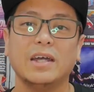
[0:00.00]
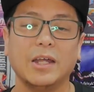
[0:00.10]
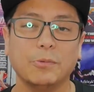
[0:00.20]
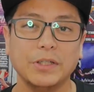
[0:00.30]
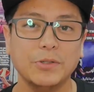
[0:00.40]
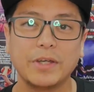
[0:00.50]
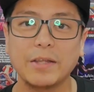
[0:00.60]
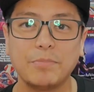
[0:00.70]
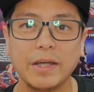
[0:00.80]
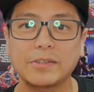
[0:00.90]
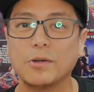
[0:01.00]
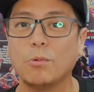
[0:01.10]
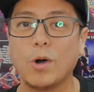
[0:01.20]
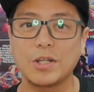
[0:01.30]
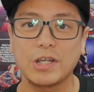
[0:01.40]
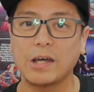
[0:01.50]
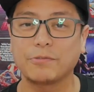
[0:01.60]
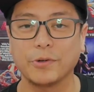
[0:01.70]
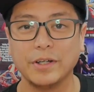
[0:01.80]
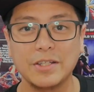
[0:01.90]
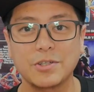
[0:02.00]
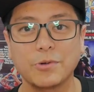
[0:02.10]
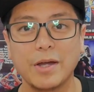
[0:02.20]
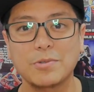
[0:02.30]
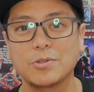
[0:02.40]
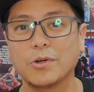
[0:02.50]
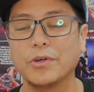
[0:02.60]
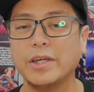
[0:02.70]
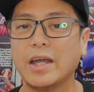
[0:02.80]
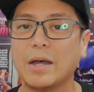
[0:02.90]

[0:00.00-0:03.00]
and when you get picked, watch out for an Instagram story.